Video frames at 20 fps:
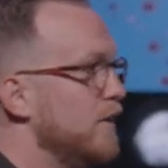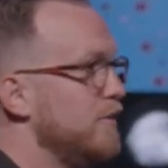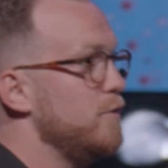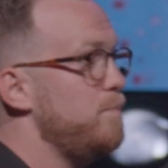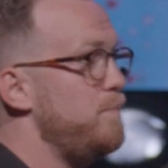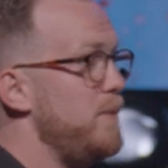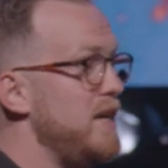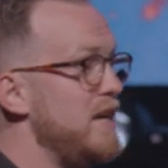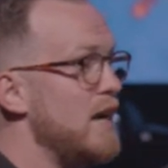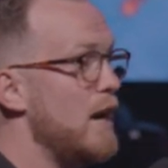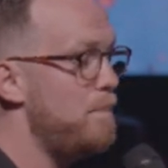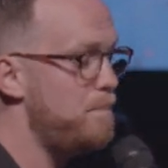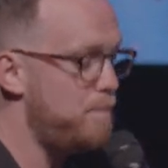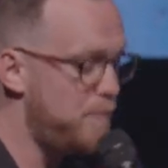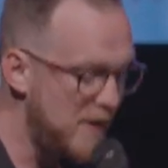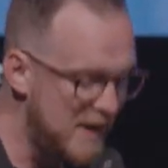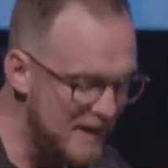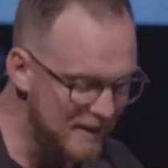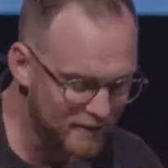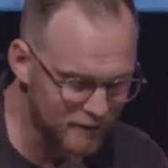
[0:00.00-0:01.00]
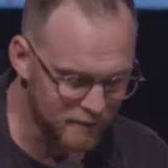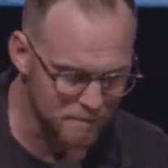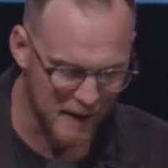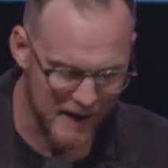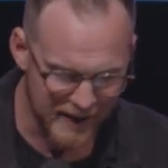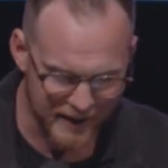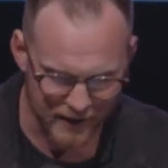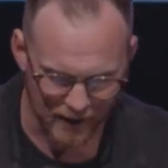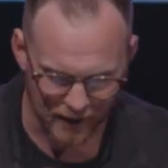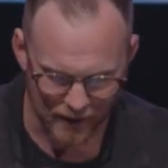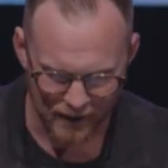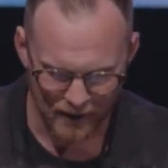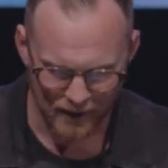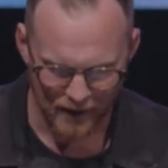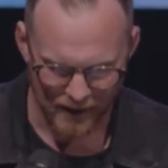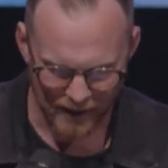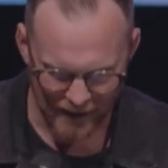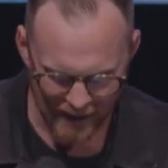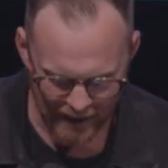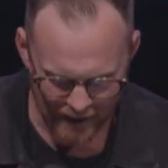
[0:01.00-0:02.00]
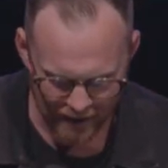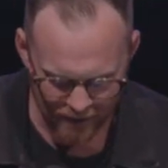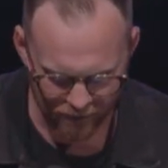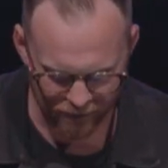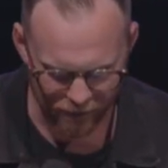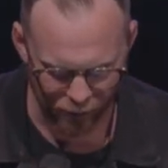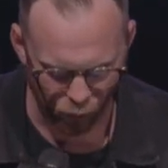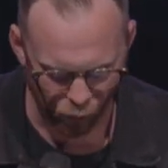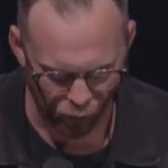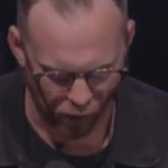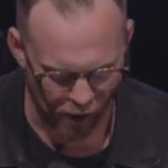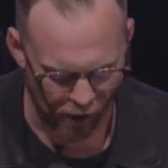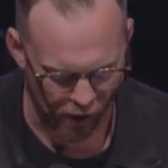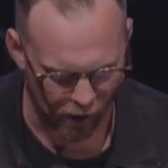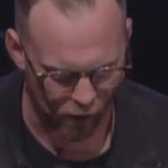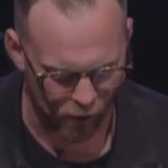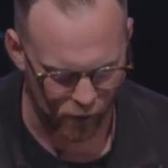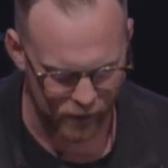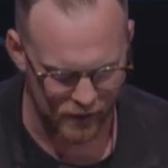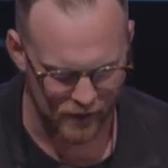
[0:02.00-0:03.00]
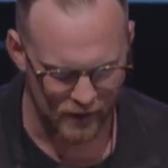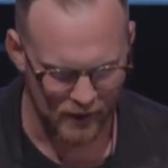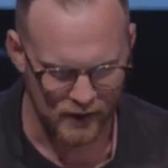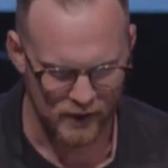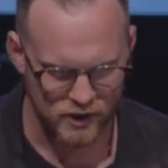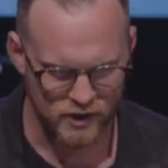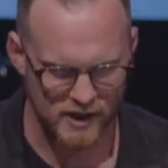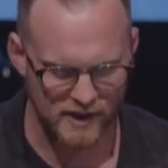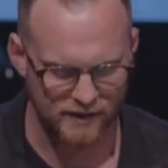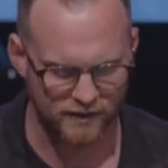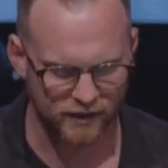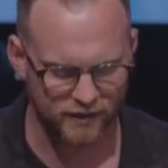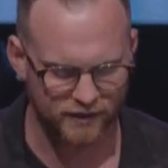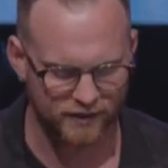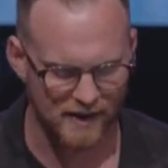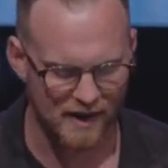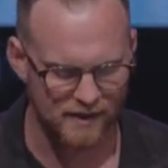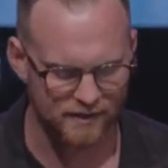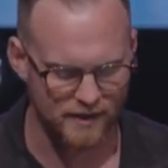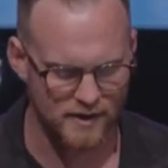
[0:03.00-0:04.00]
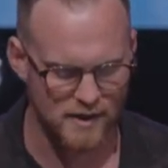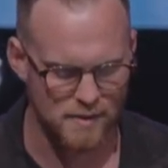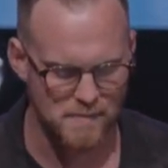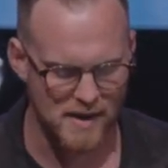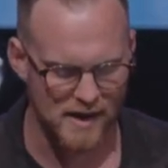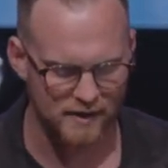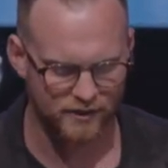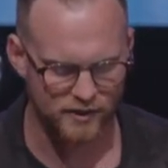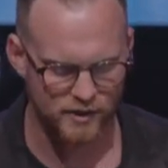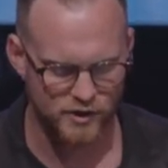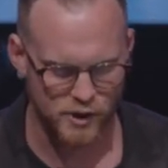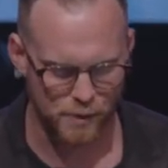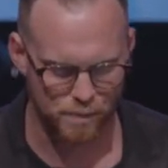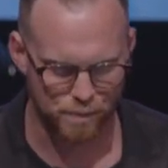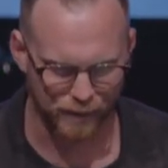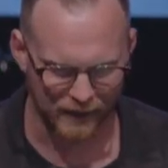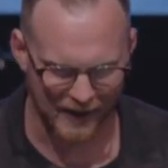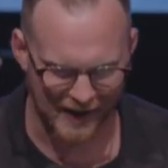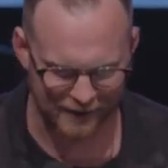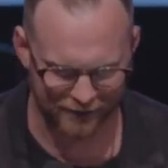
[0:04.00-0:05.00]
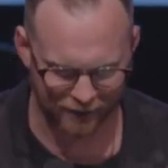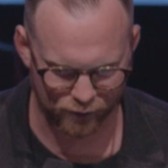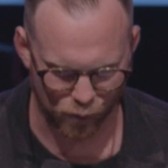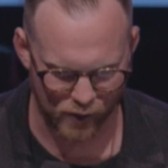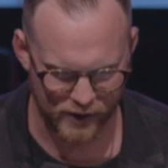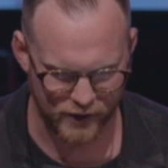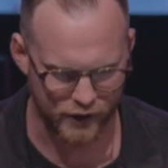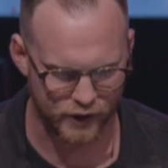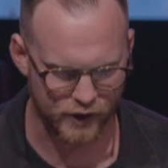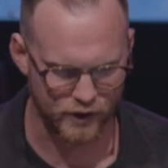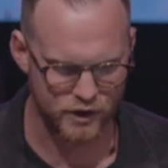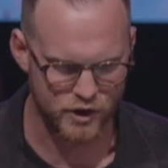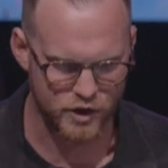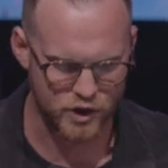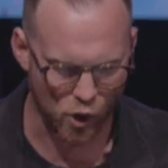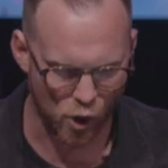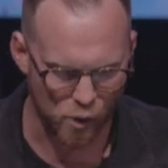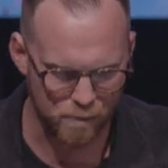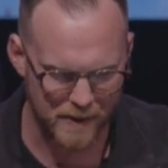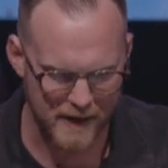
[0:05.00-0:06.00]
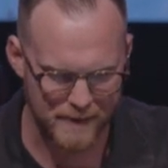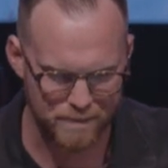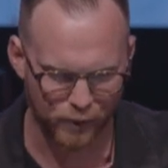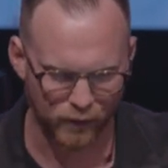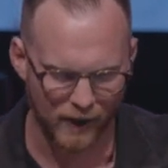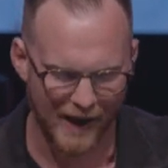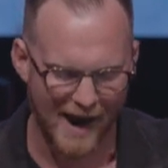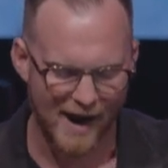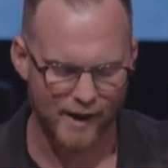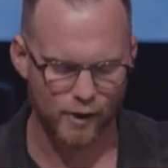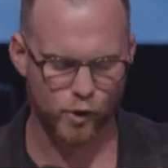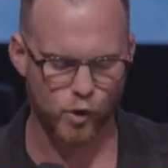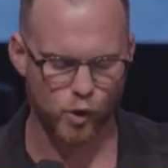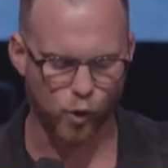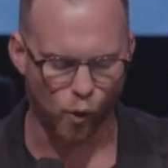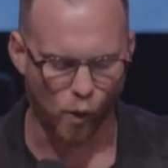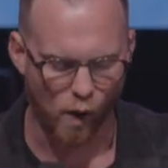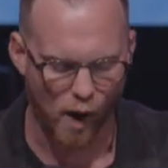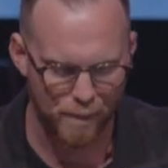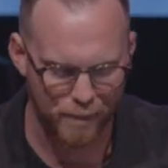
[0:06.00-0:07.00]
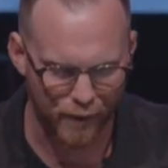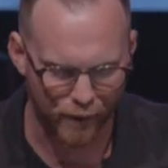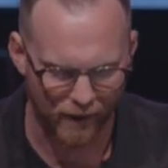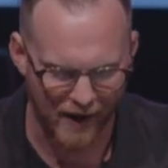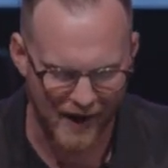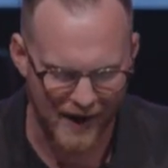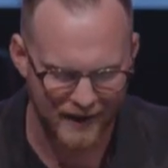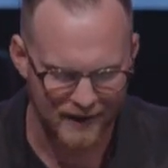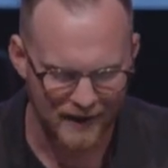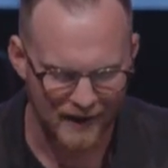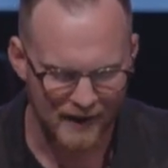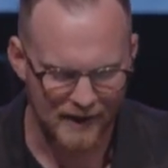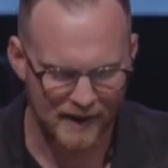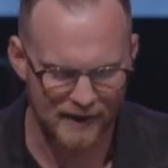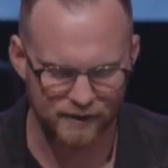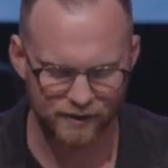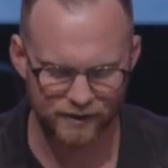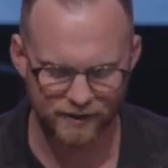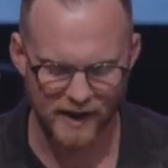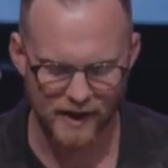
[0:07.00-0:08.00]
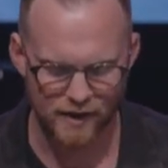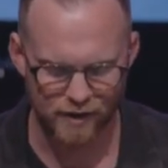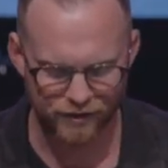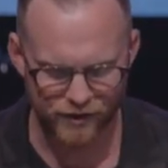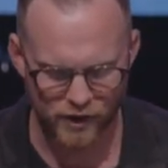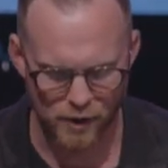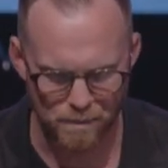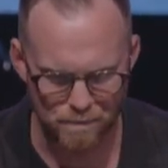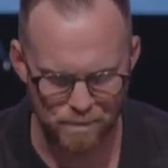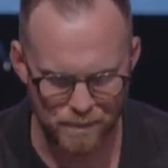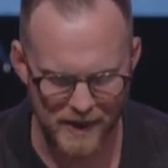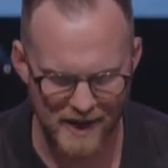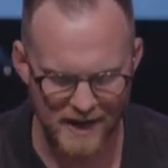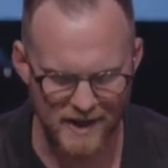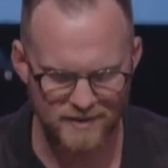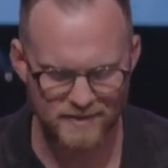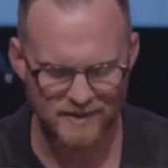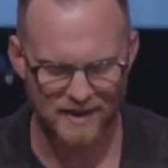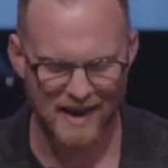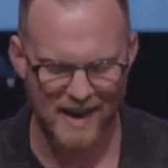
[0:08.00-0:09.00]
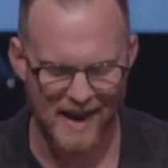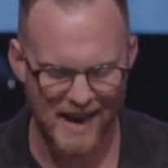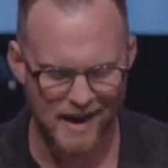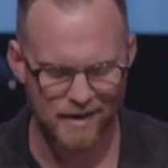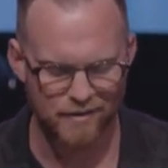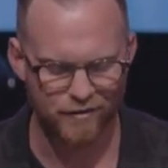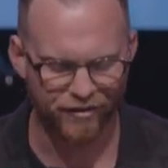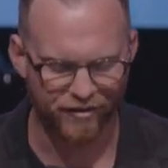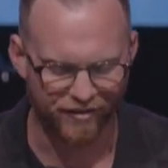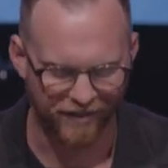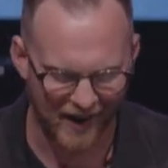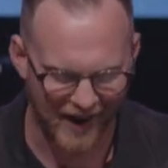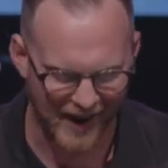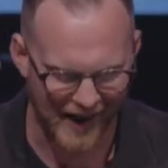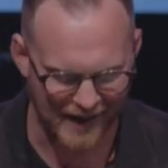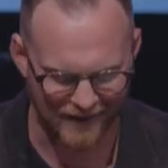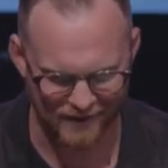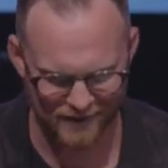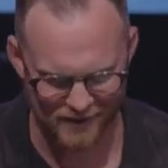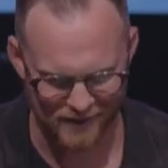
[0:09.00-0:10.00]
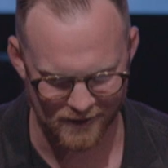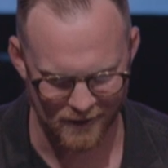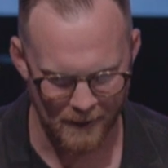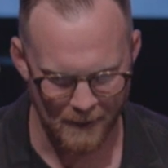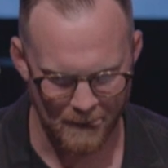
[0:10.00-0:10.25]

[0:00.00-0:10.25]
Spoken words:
to be a peacemaker in the world. Jesus says in the message, you're blessed when you can show people how to cooperate instead of compete and fight.